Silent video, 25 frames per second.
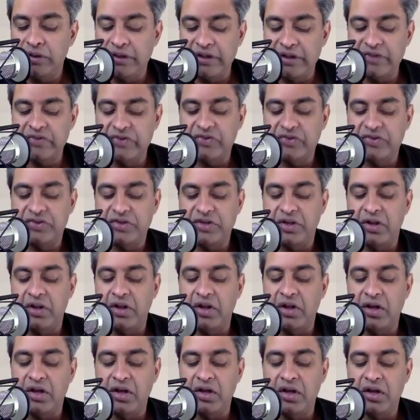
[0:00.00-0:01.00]
is still
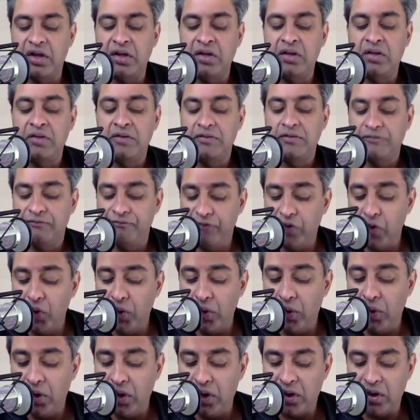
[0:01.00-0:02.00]
a
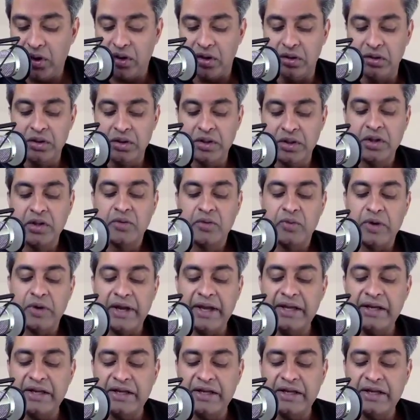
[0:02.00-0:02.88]
fool, right?